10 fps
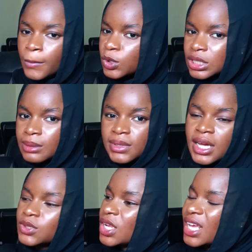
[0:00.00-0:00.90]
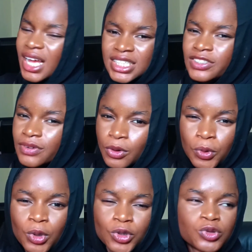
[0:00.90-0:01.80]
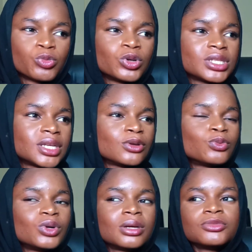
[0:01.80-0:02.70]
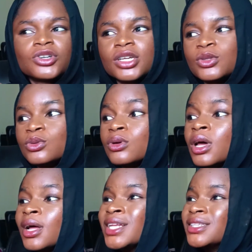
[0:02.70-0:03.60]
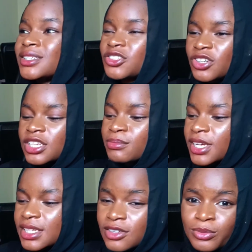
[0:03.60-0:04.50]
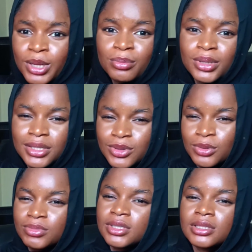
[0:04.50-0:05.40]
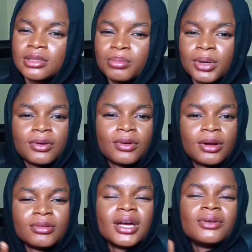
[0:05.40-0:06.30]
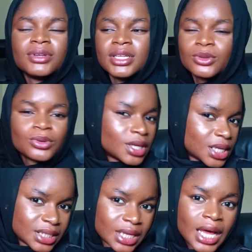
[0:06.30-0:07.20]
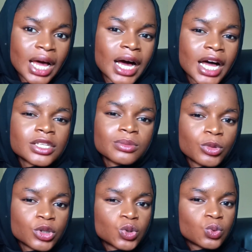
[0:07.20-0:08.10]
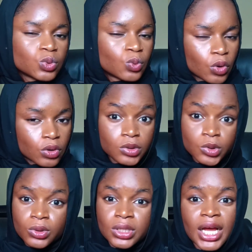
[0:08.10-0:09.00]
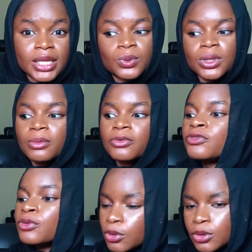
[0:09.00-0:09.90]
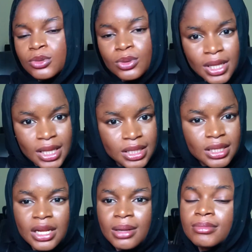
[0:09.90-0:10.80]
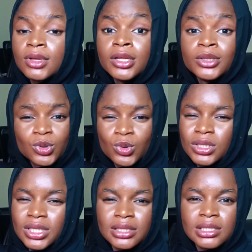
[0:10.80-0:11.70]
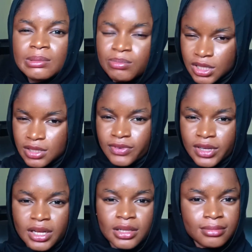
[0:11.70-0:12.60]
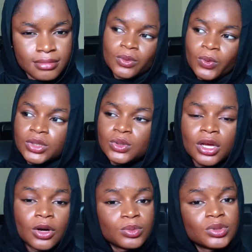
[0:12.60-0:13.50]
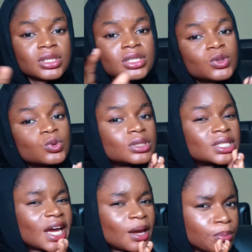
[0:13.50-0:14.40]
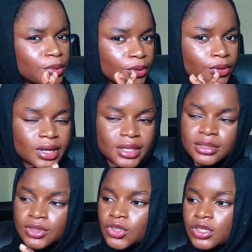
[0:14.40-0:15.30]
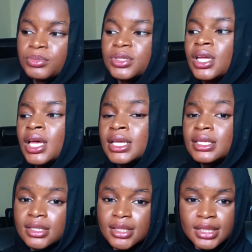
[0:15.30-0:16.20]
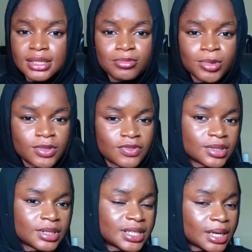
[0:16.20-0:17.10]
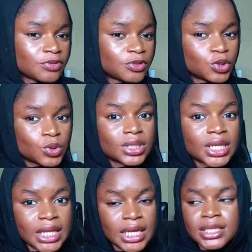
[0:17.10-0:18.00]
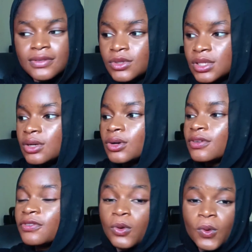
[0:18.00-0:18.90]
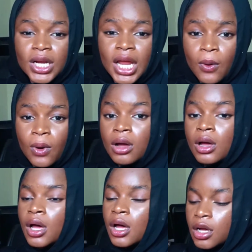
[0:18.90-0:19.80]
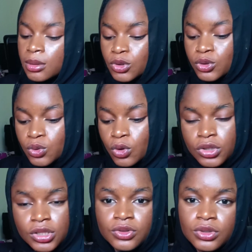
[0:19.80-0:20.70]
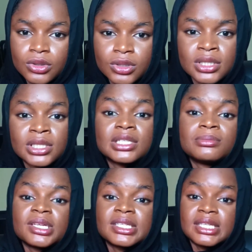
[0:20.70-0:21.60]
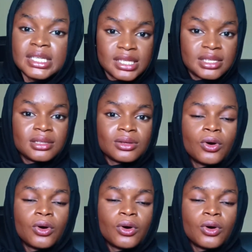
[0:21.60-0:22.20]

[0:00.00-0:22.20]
Most times I actually achieve a whole lot more, instead of when I'm trying to distract myself by playing something in the background. I really don't get as much work done as when I'm focused on that thing and I'm doing that specifically. A way to help this is to time block, and this just means set a specific time for doing that task. If you say, okay, for 1 hour I'm going to concentrate on this, it makes it easy.